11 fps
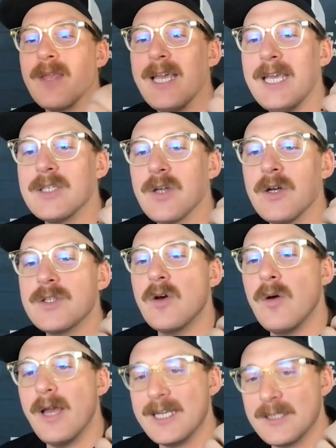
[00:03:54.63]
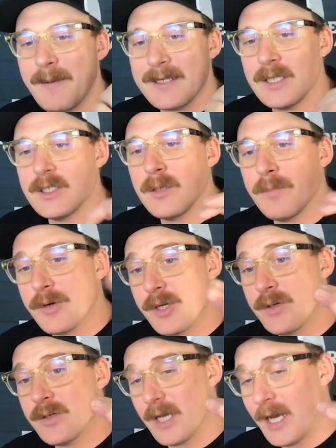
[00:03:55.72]
He's also expected to
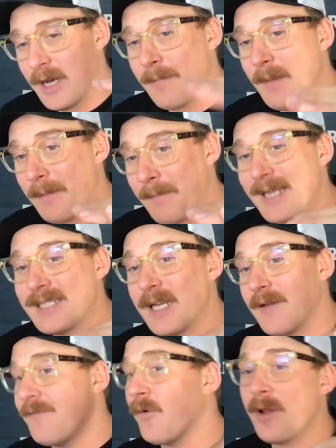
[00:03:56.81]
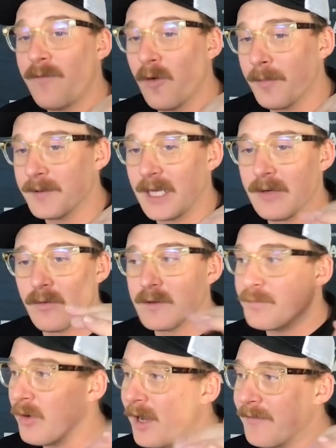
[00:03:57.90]
maintain a 44% gross
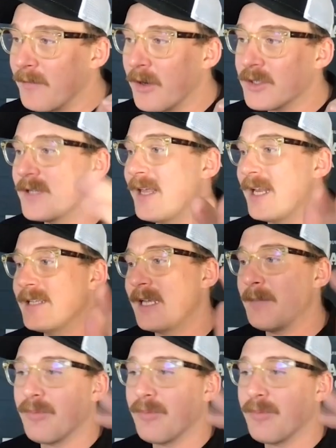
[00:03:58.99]
profit margin. That is a